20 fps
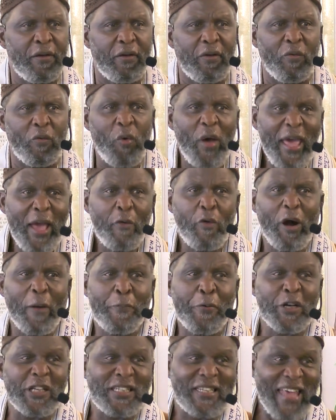we were
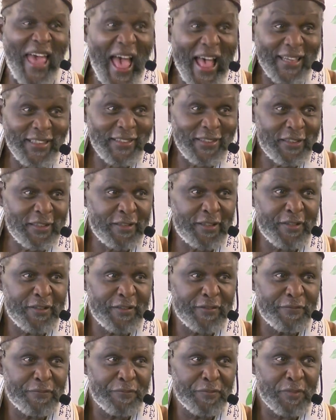possessed
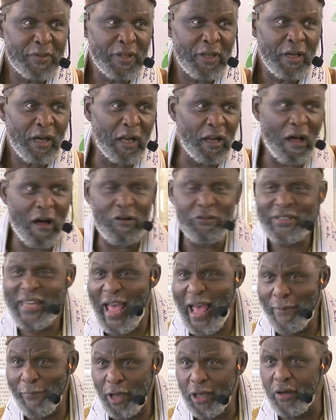a long
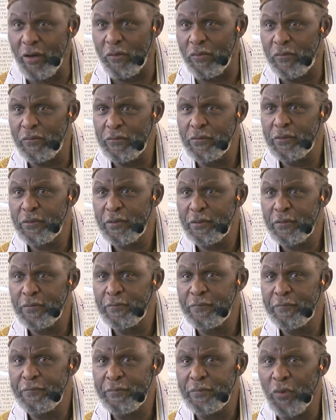time ago.
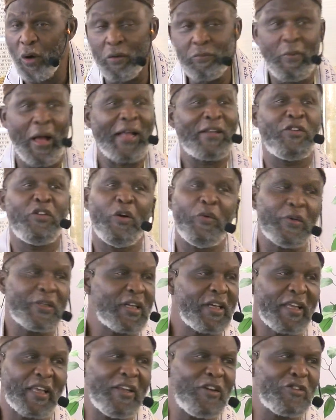Oh, I knew we were
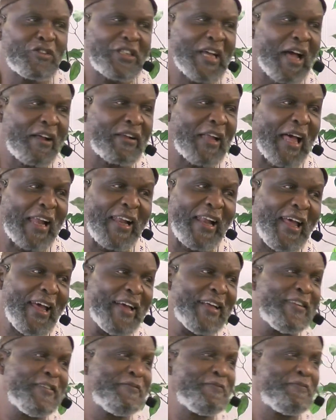going to get no shouting out of that.